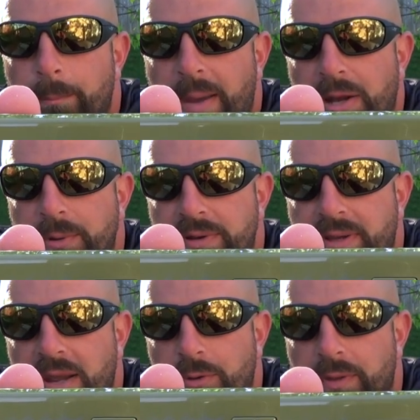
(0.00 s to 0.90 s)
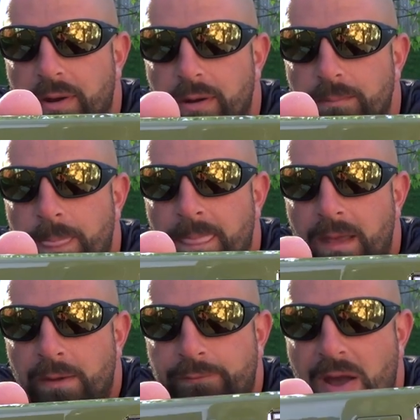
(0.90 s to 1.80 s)
battery indicator there,
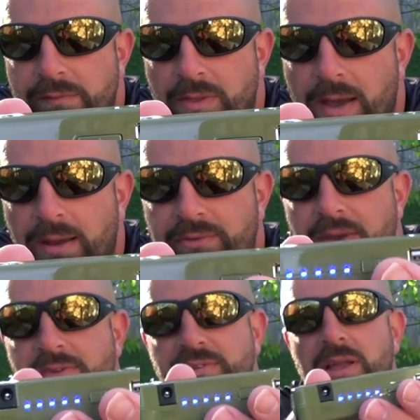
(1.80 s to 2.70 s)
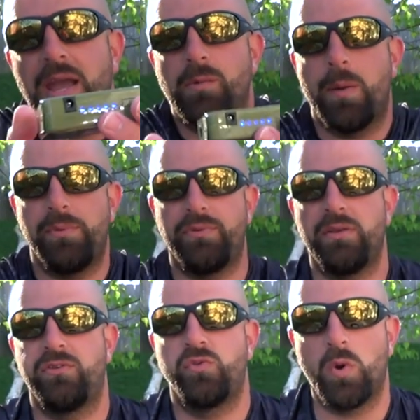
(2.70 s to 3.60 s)
five lights. Each light
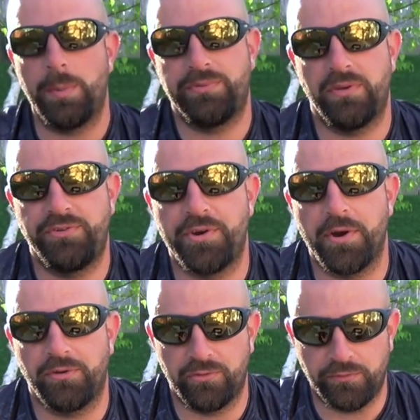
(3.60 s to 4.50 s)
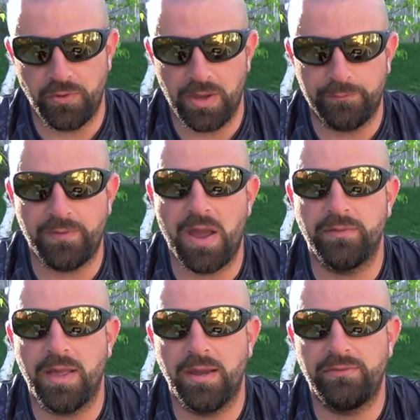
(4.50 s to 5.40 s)
represents 20% charge. So if you have
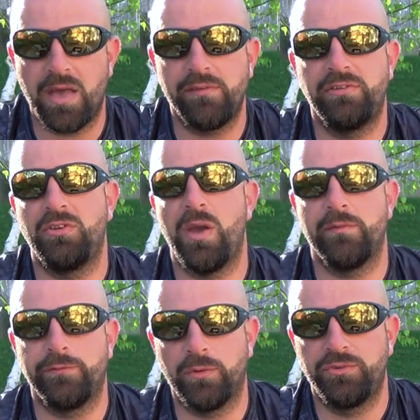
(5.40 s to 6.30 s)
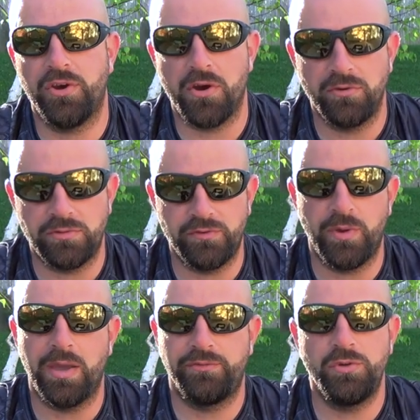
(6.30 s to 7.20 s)
five lights, obviously you have a full charge. If you
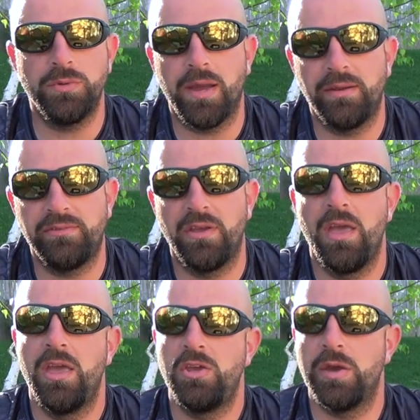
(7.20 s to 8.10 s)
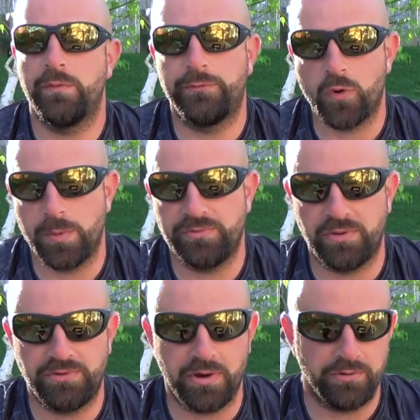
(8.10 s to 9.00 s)
have two lights, you have a
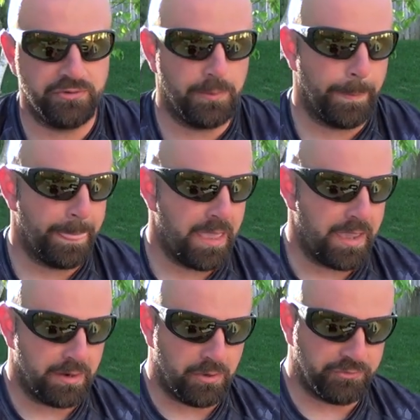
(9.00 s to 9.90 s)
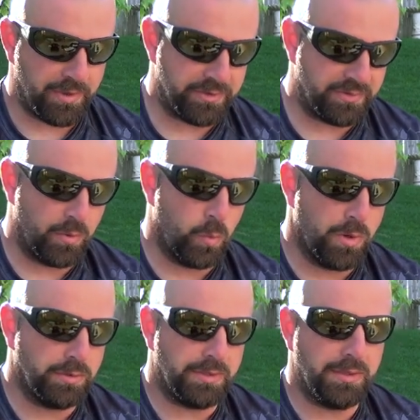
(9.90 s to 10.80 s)
40% charge. It also has a
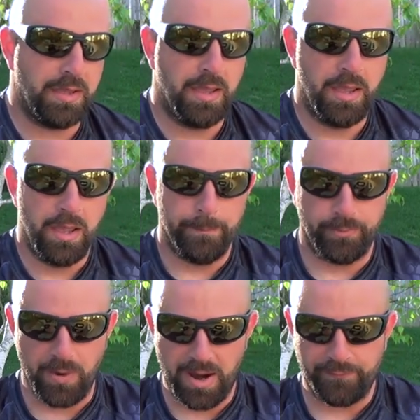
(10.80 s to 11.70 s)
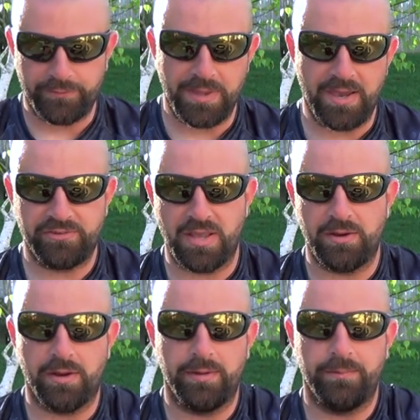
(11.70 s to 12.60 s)
really bright
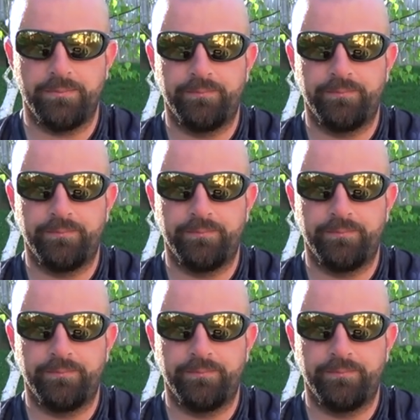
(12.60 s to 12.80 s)
flashlight on it.